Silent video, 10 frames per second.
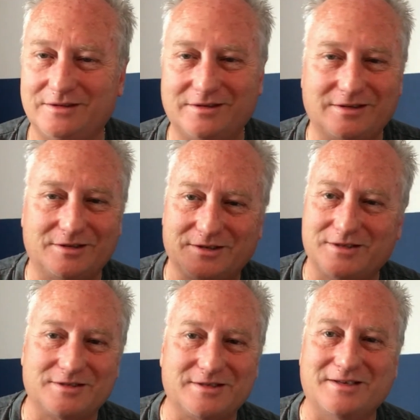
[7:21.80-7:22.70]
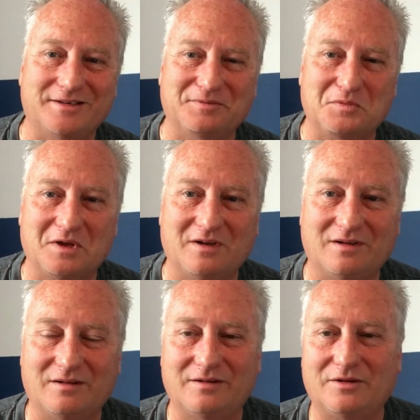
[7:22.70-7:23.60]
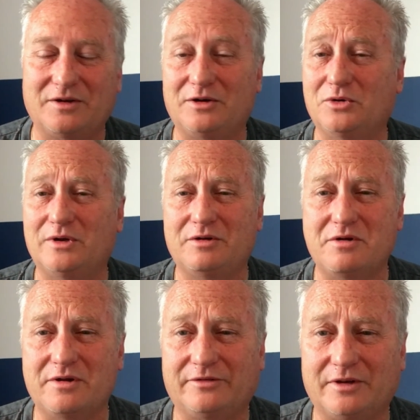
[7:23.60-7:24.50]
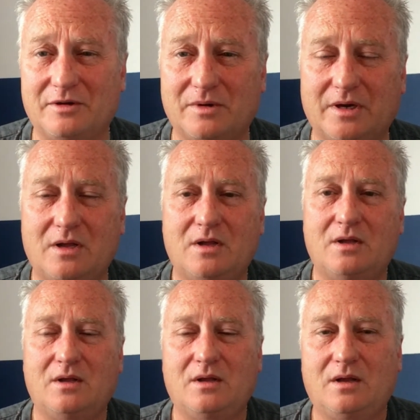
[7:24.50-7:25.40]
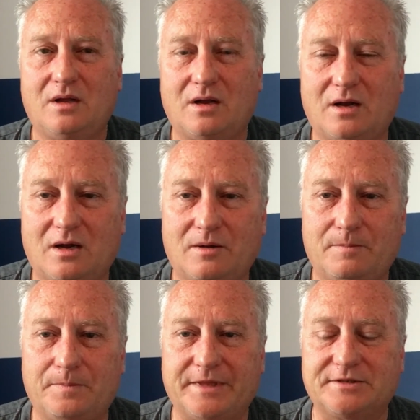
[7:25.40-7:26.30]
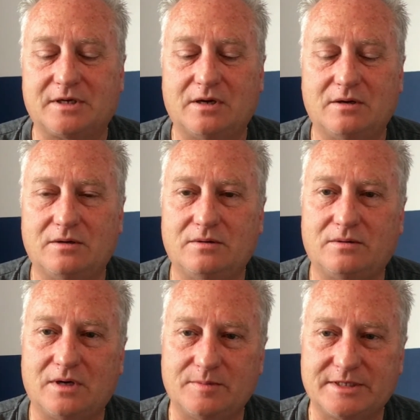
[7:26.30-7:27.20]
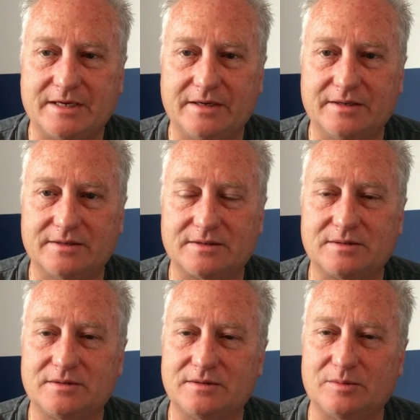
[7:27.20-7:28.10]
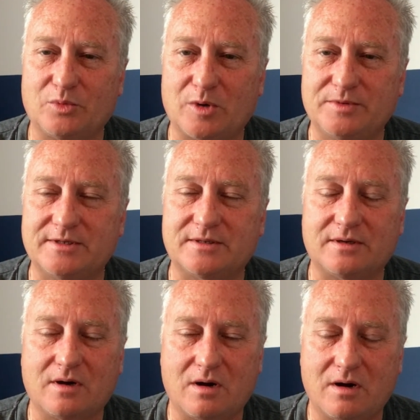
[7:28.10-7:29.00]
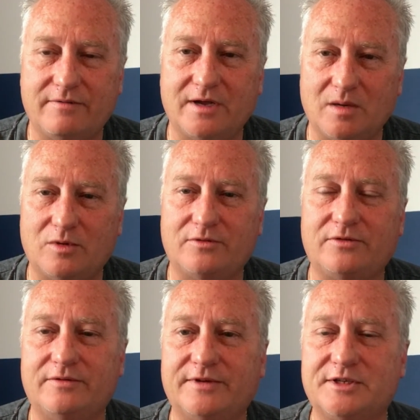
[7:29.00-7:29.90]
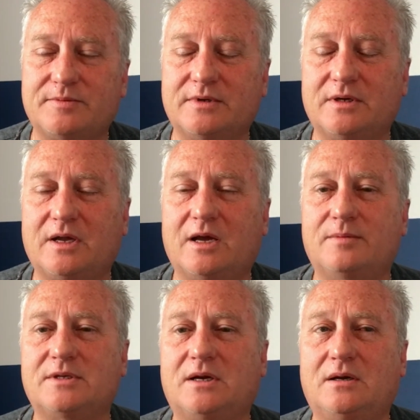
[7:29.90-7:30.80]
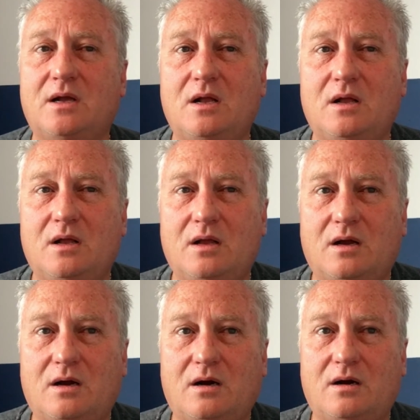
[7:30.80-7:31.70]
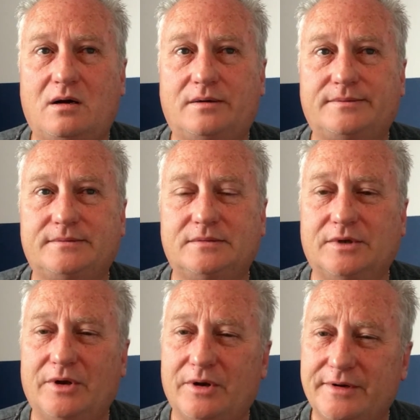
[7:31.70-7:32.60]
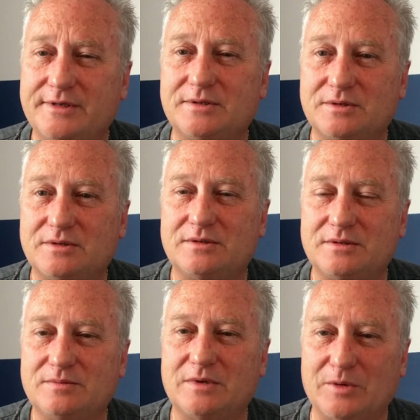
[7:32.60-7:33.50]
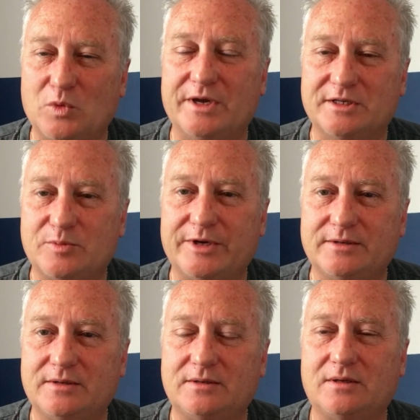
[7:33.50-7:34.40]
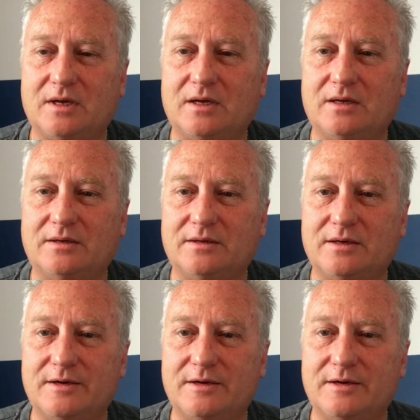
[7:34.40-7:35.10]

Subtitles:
there just isn't any, not in good areas anyway. So all I'm saying is the properties that are available for investment in Cape Town are not as we expected, and